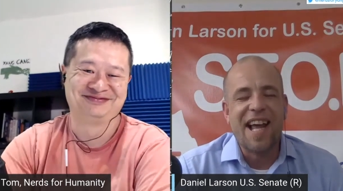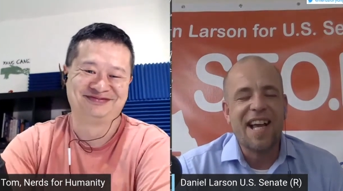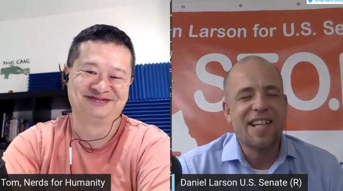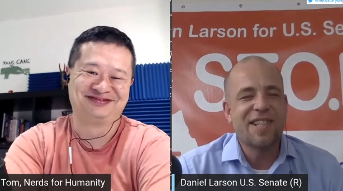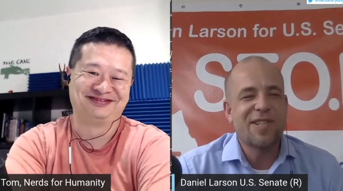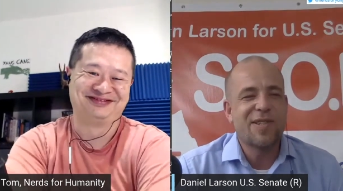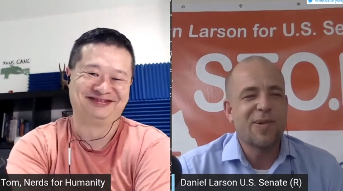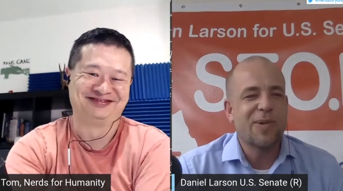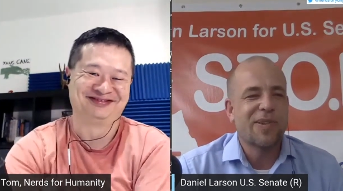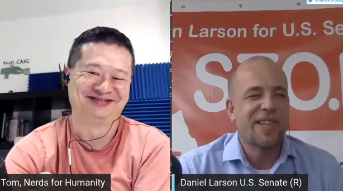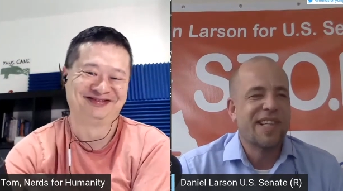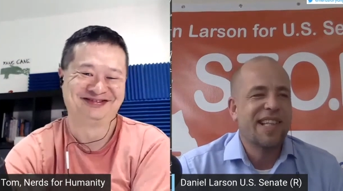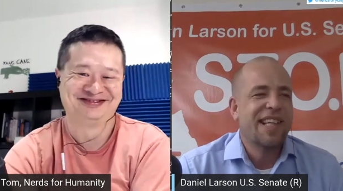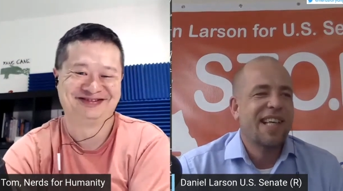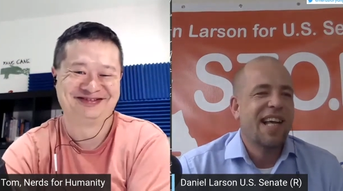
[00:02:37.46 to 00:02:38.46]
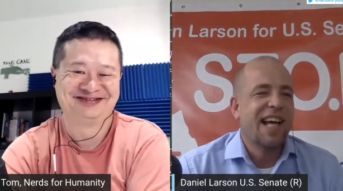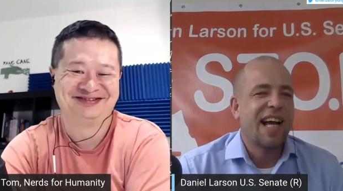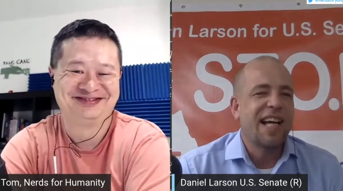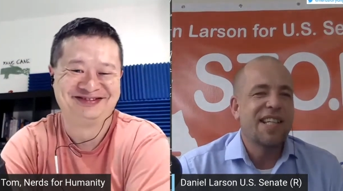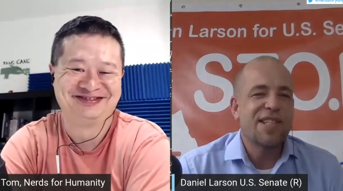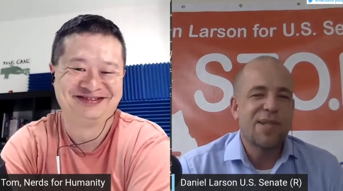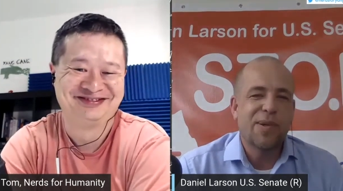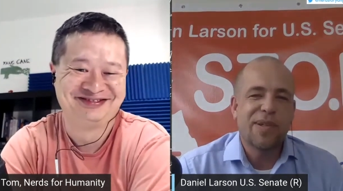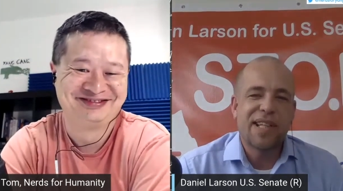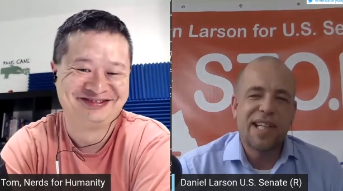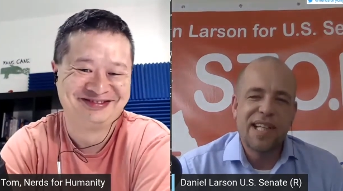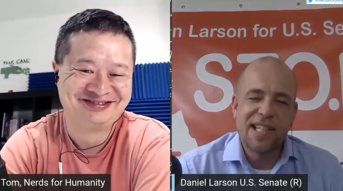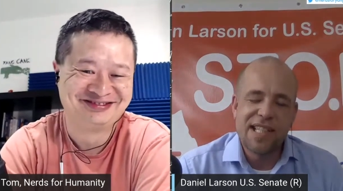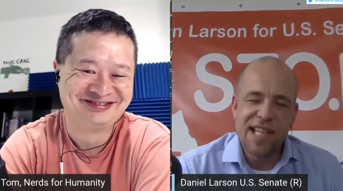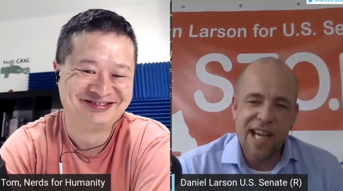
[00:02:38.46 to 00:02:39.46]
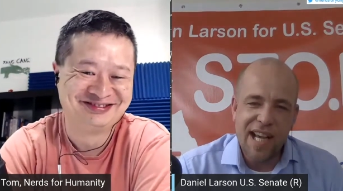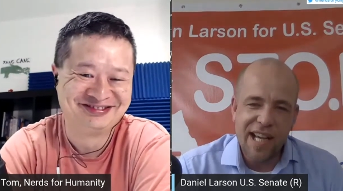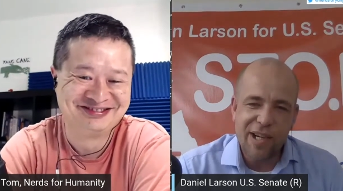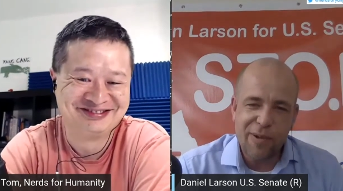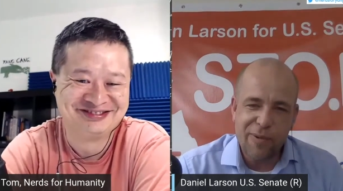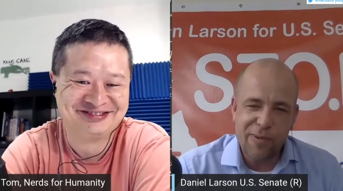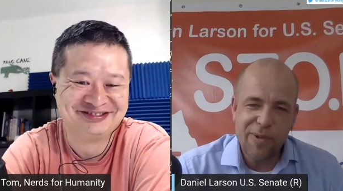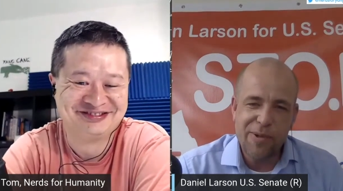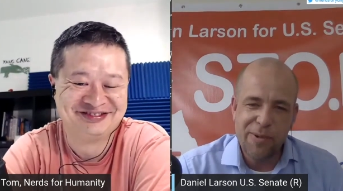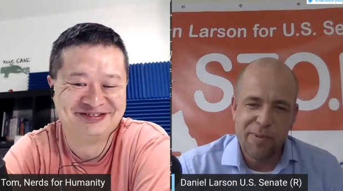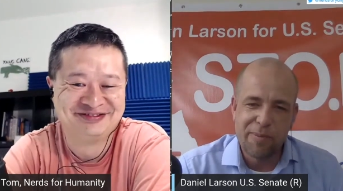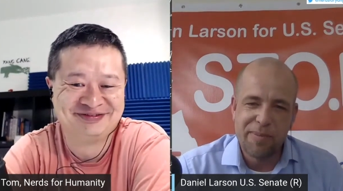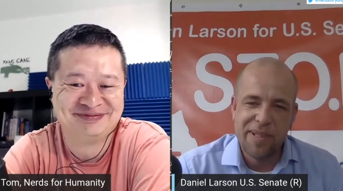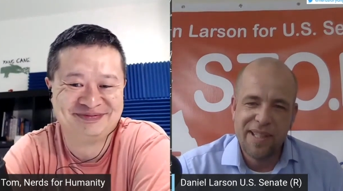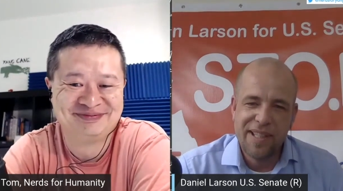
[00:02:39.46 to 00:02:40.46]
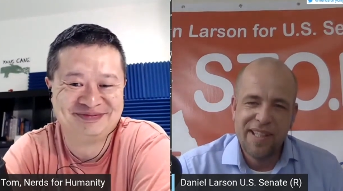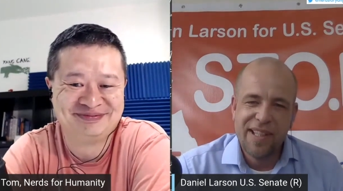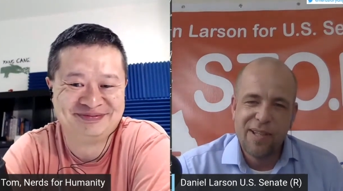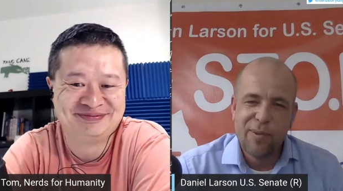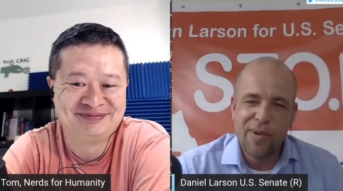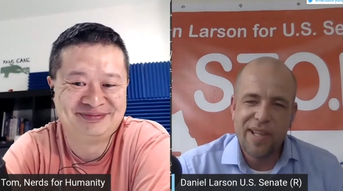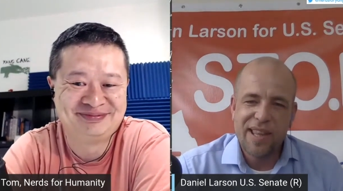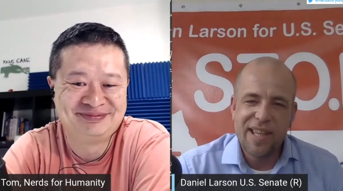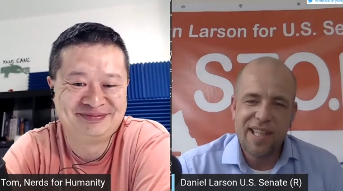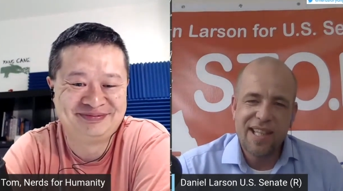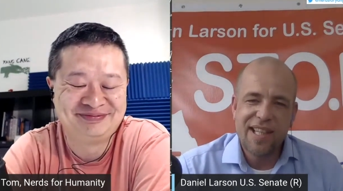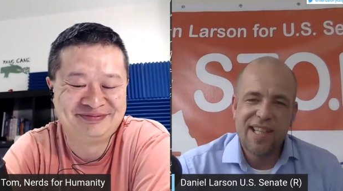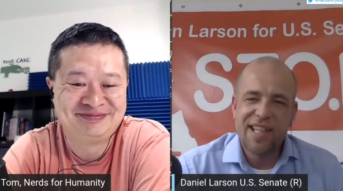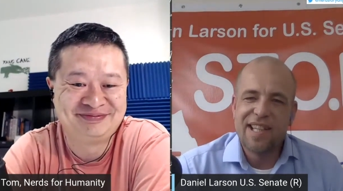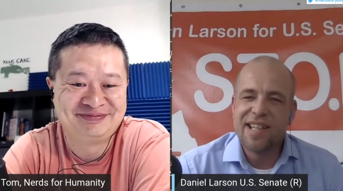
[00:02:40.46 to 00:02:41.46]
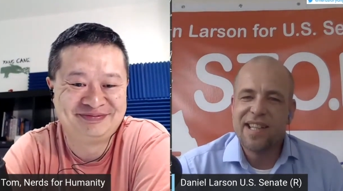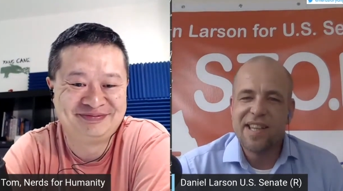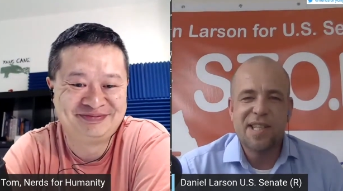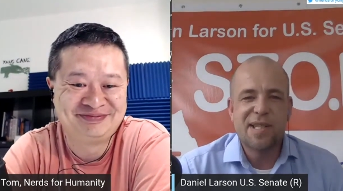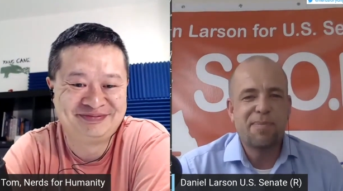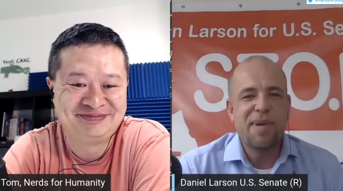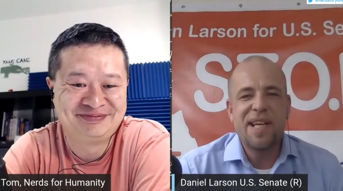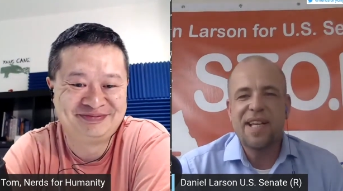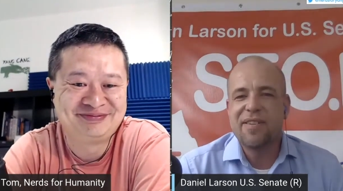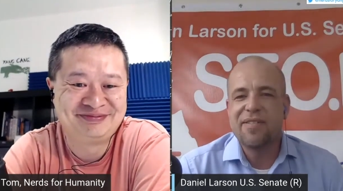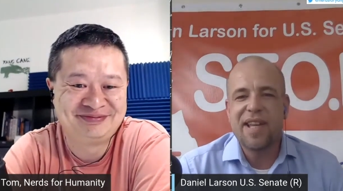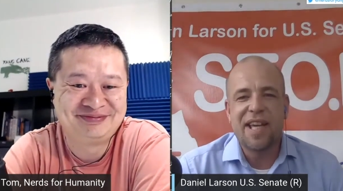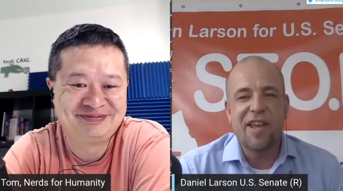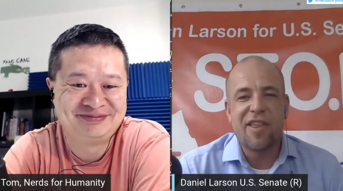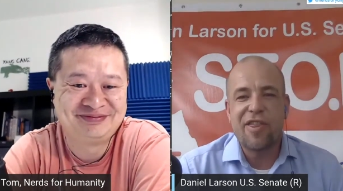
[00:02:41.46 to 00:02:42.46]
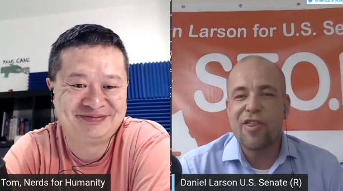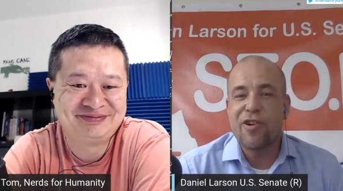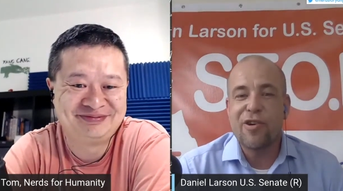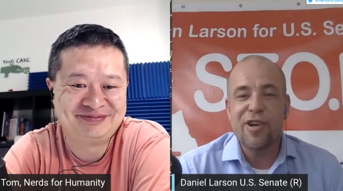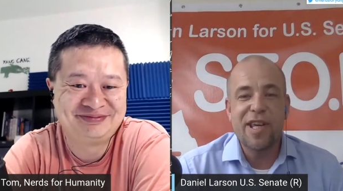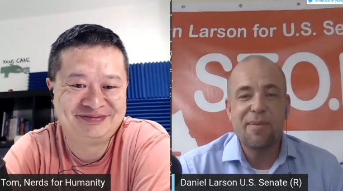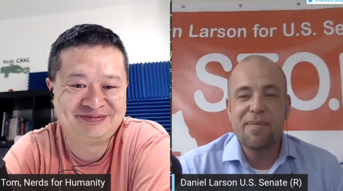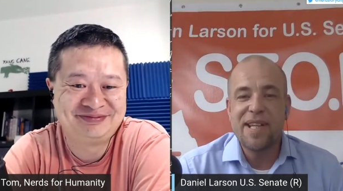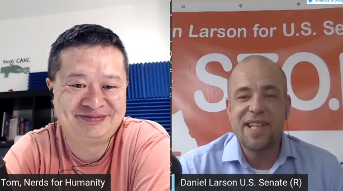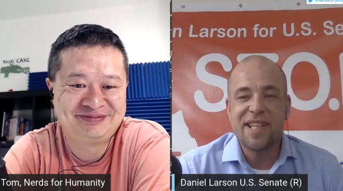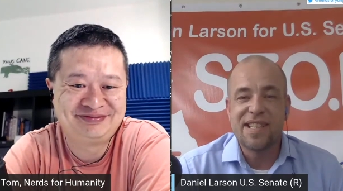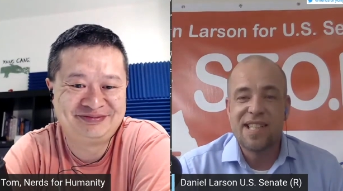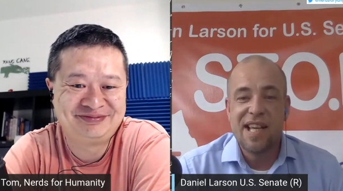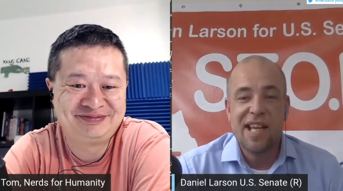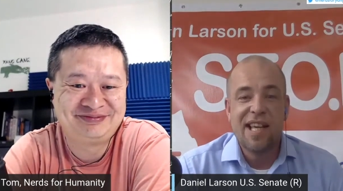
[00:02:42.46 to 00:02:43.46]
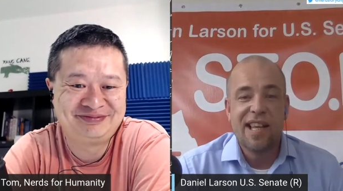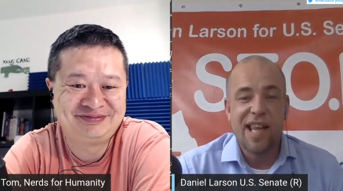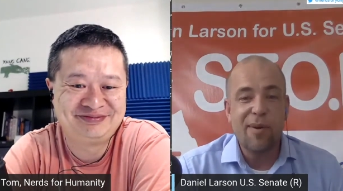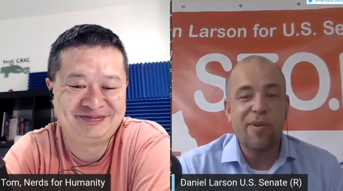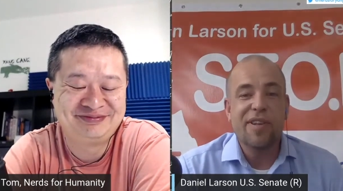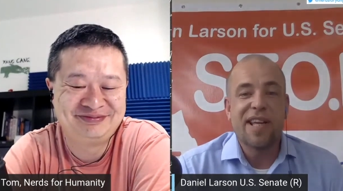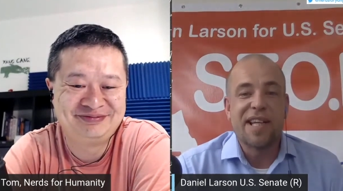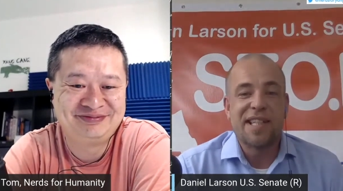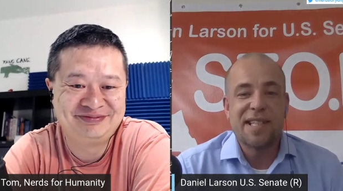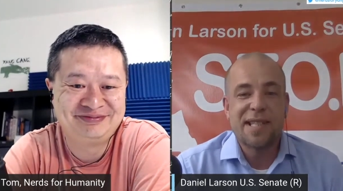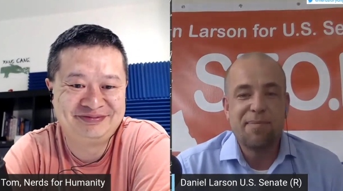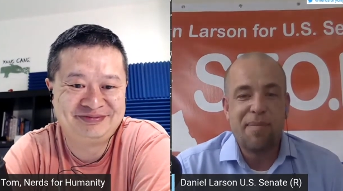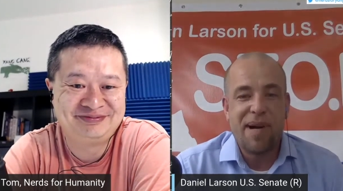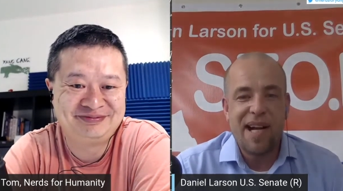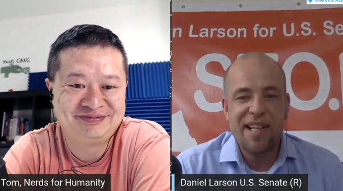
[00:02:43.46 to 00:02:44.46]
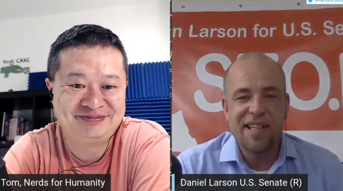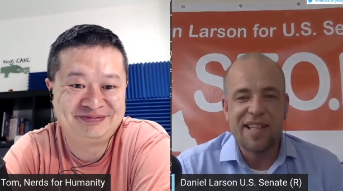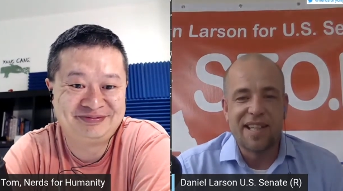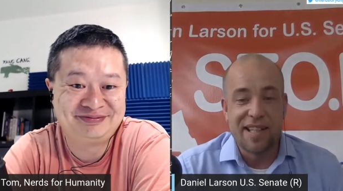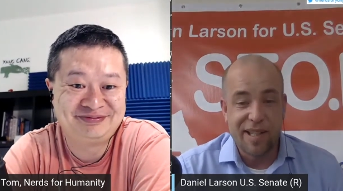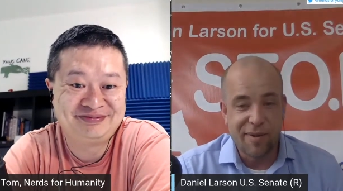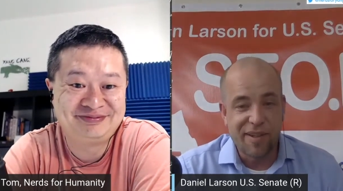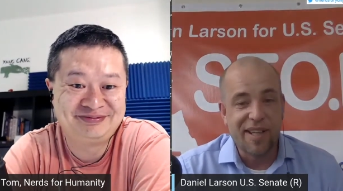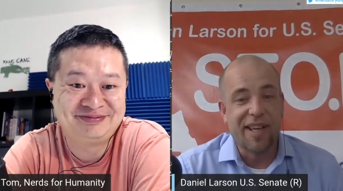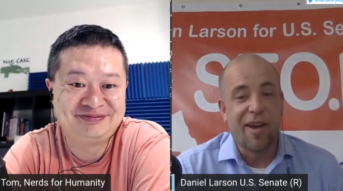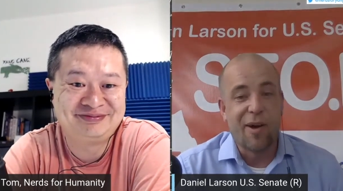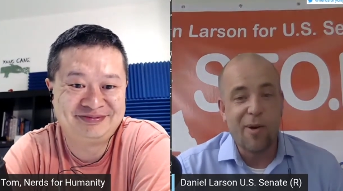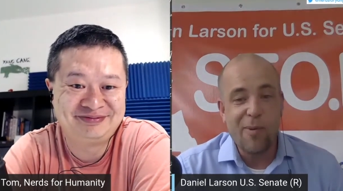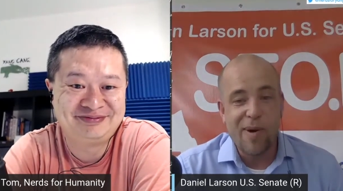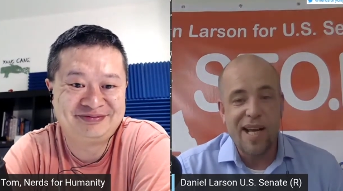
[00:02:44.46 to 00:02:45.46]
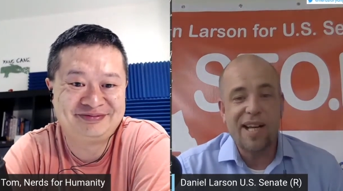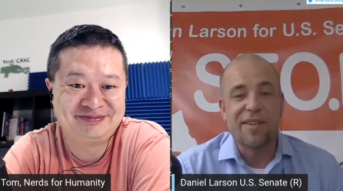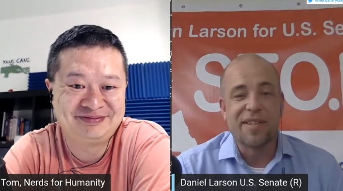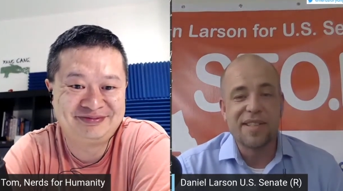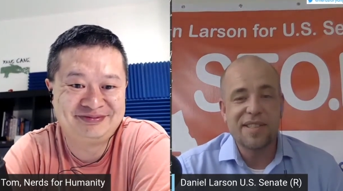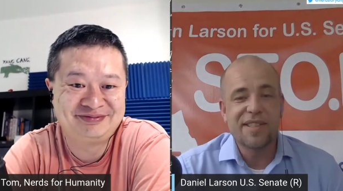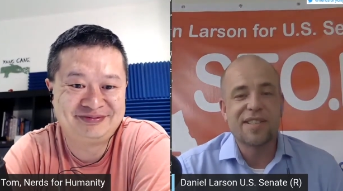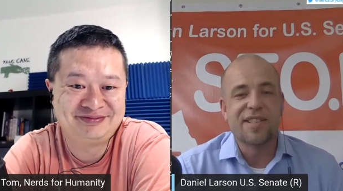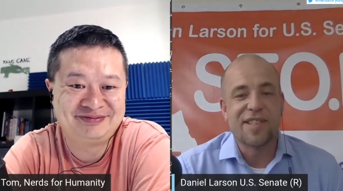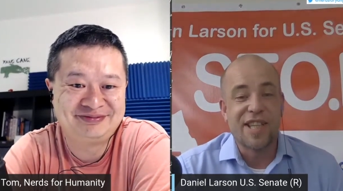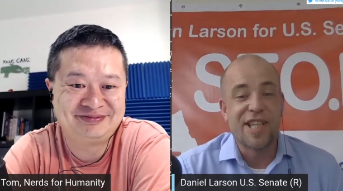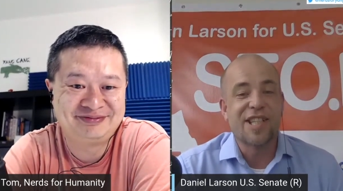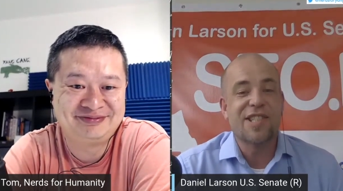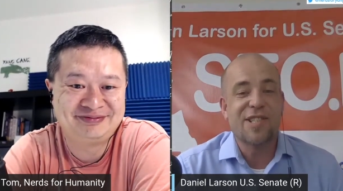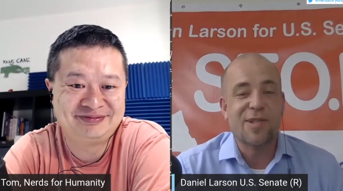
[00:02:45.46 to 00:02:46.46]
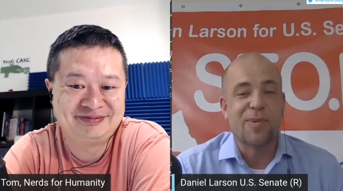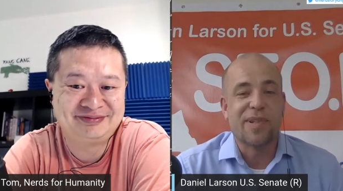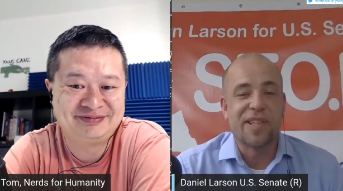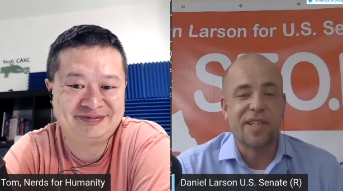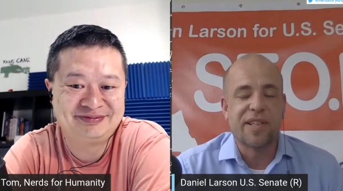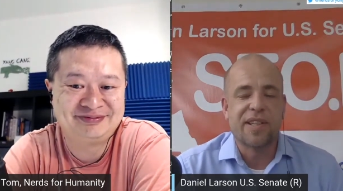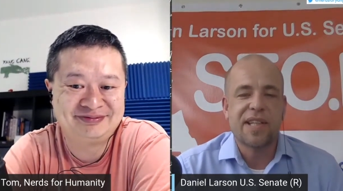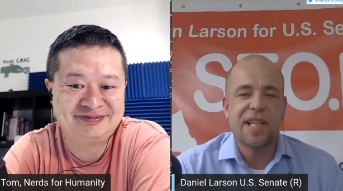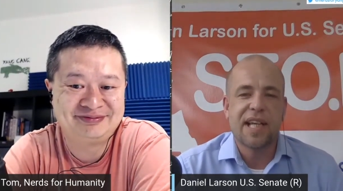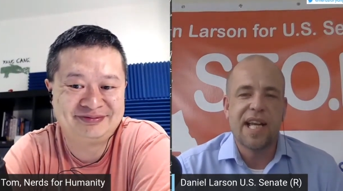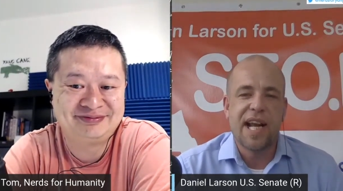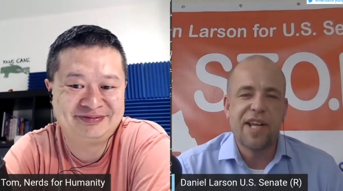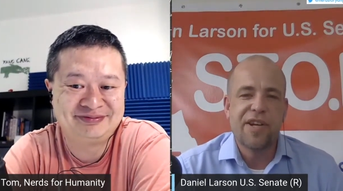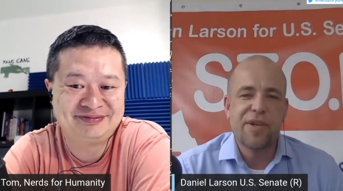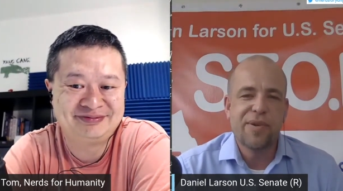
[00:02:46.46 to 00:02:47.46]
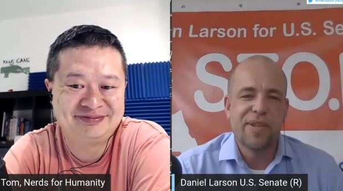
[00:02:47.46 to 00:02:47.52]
Speaker 1: and I sold I sold an entire room within the span of like 30 minutes they were like smiling they were like oh wow this is this is a really good thing and i